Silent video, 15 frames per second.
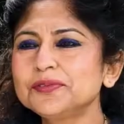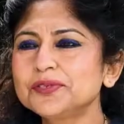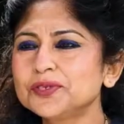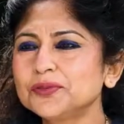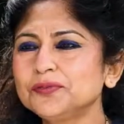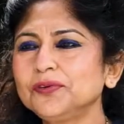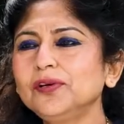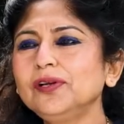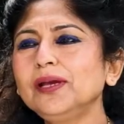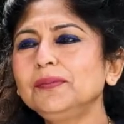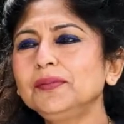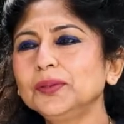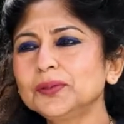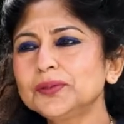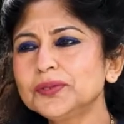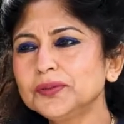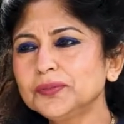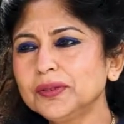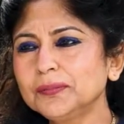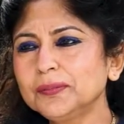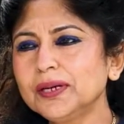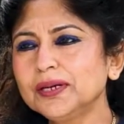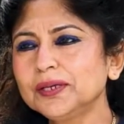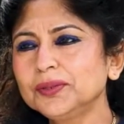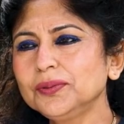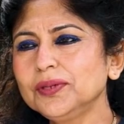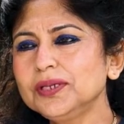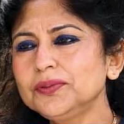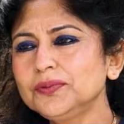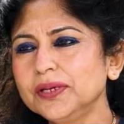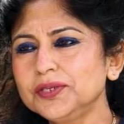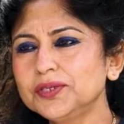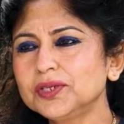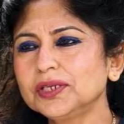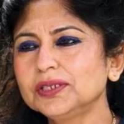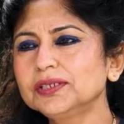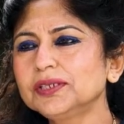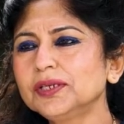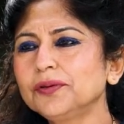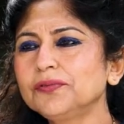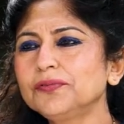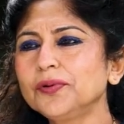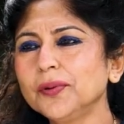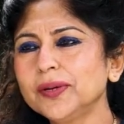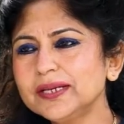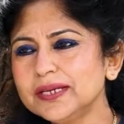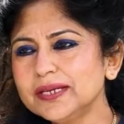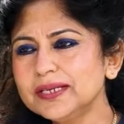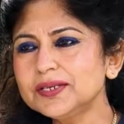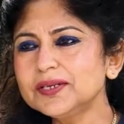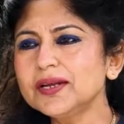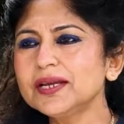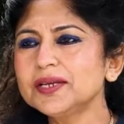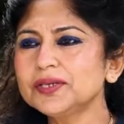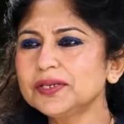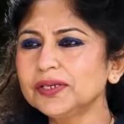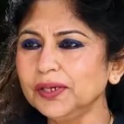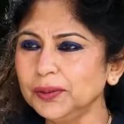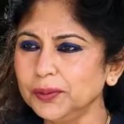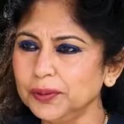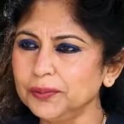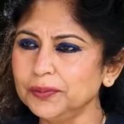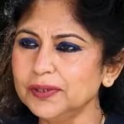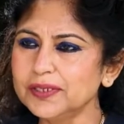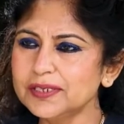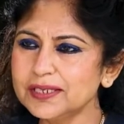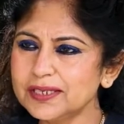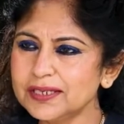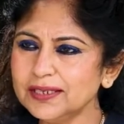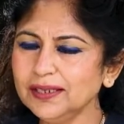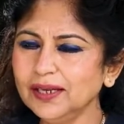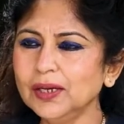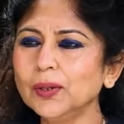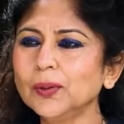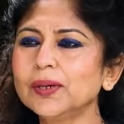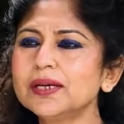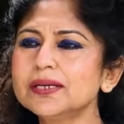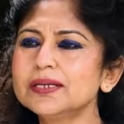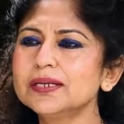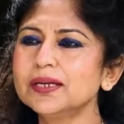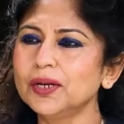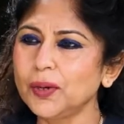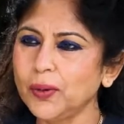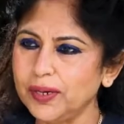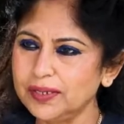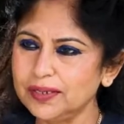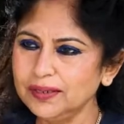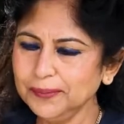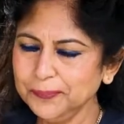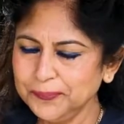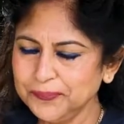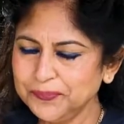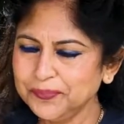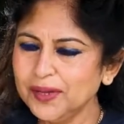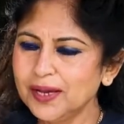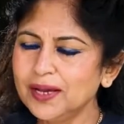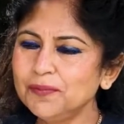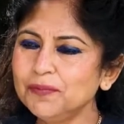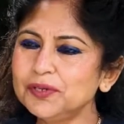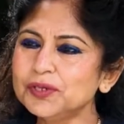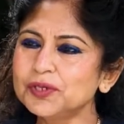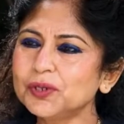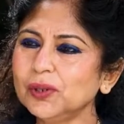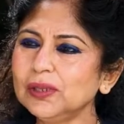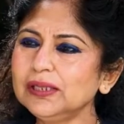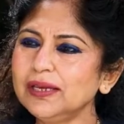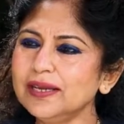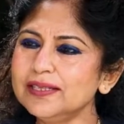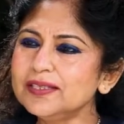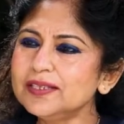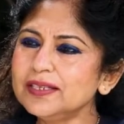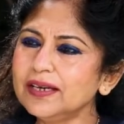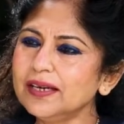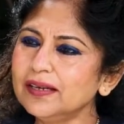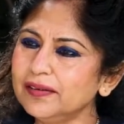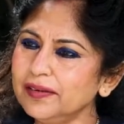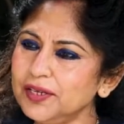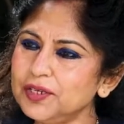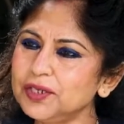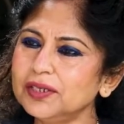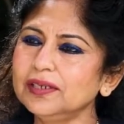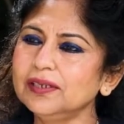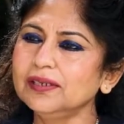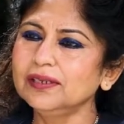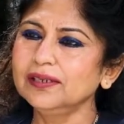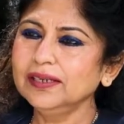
First of all, I'm Dr. Uma Bhardwaj, Vice-Chancellor of Noida International University, located in Noida, which is called the NCR region